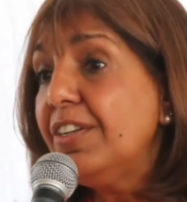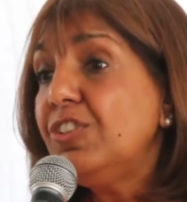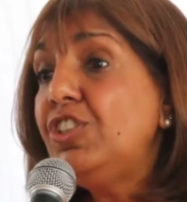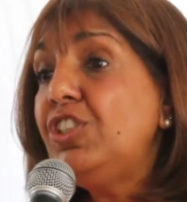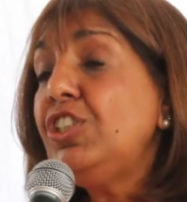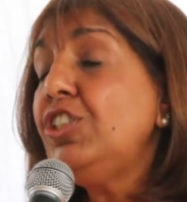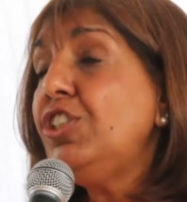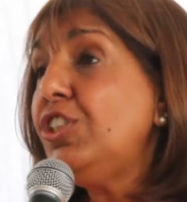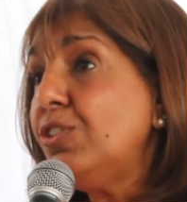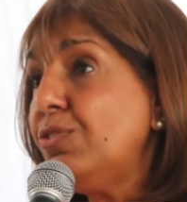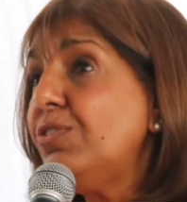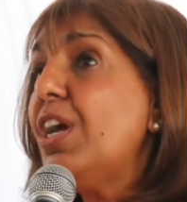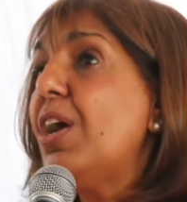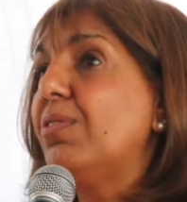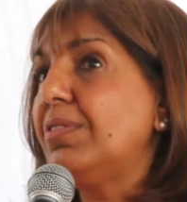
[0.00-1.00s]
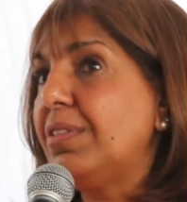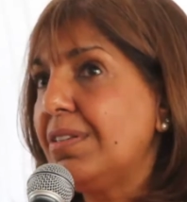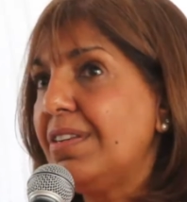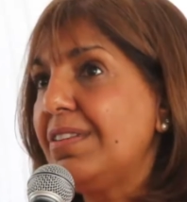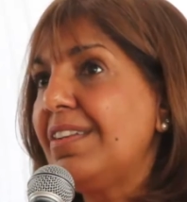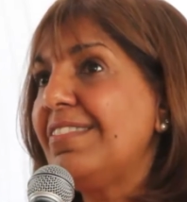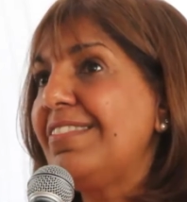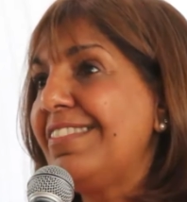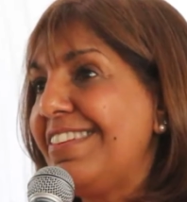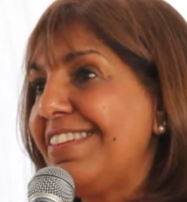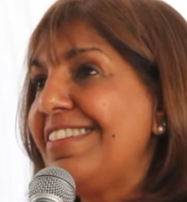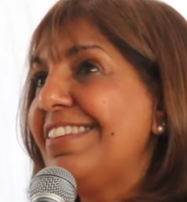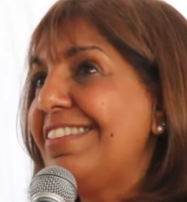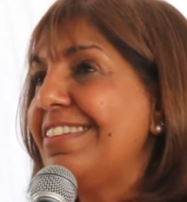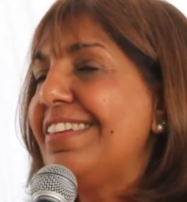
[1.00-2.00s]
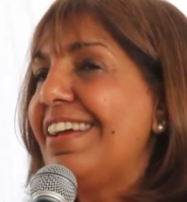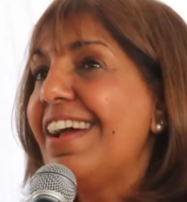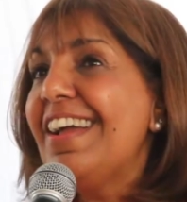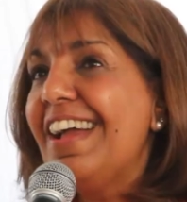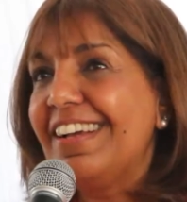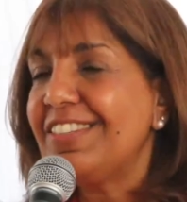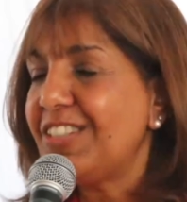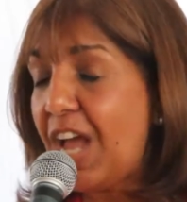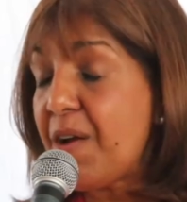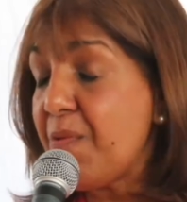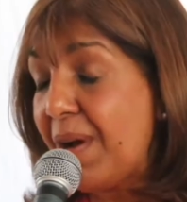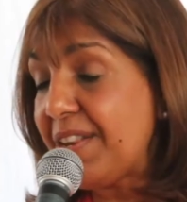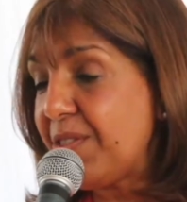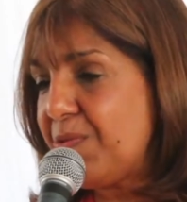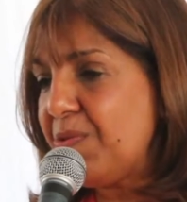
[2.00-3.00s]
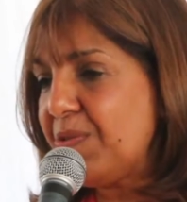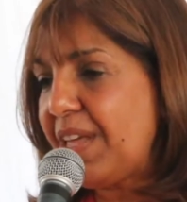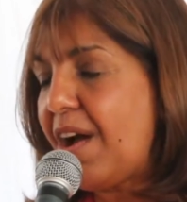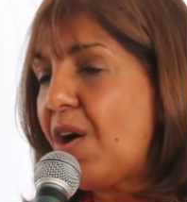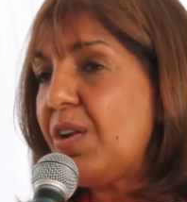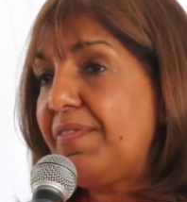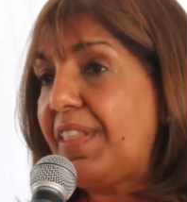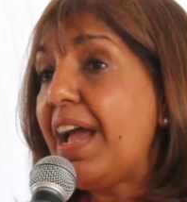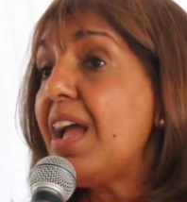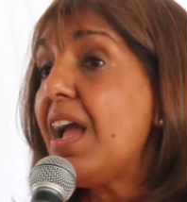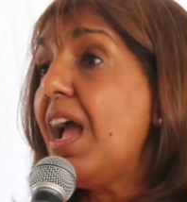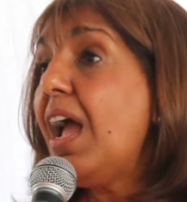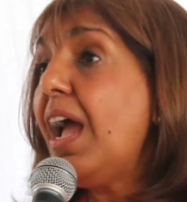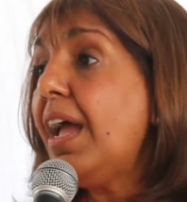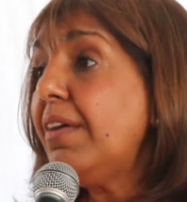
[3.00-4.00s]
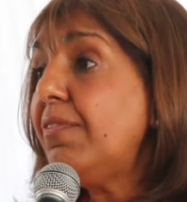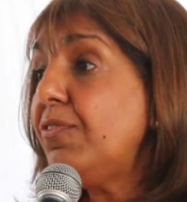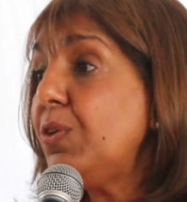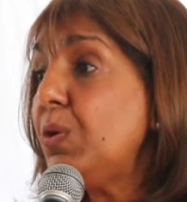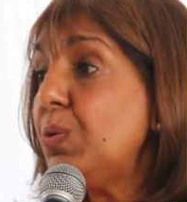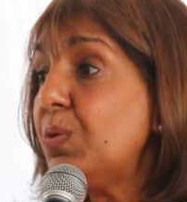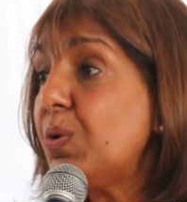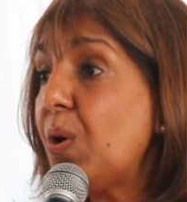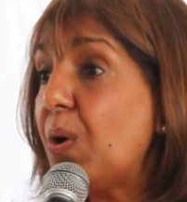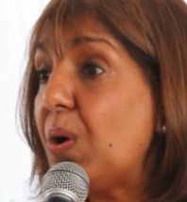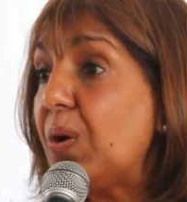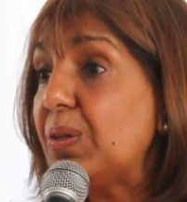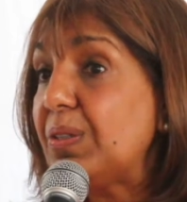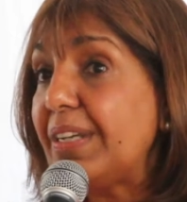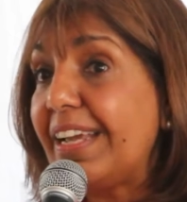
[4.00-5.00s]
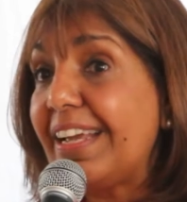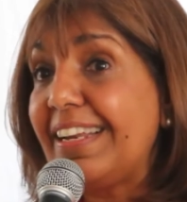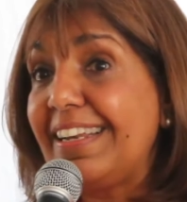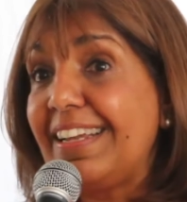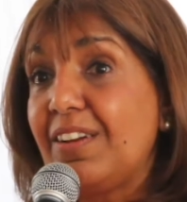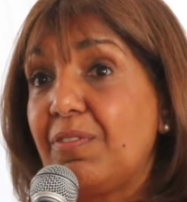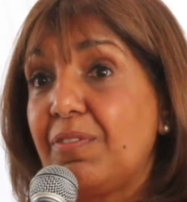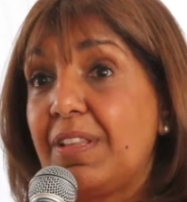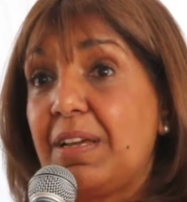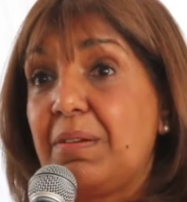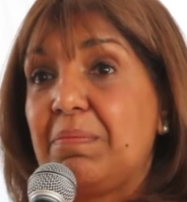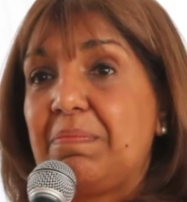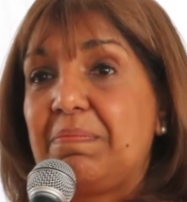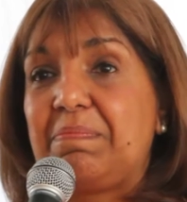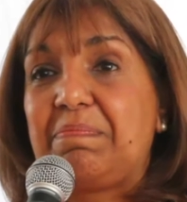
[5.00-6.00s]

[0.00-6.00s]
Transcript: Do you know? Da da da da da da da da. I went through all of that. Have you called any of them?